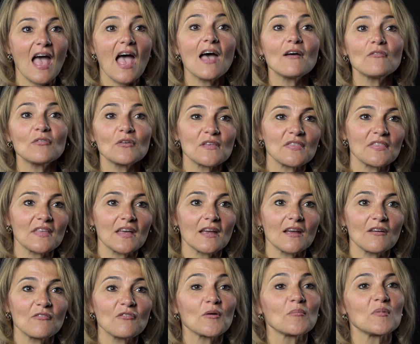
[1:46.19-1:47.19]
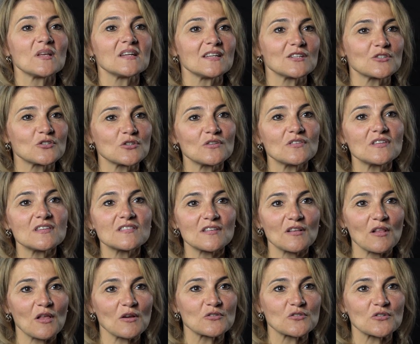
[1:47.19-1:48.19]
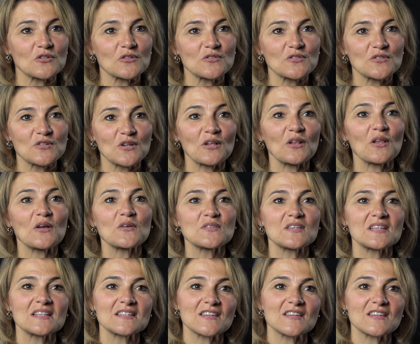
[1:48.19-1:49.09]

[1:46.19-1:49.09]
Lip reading: everything from initial disclosures to closing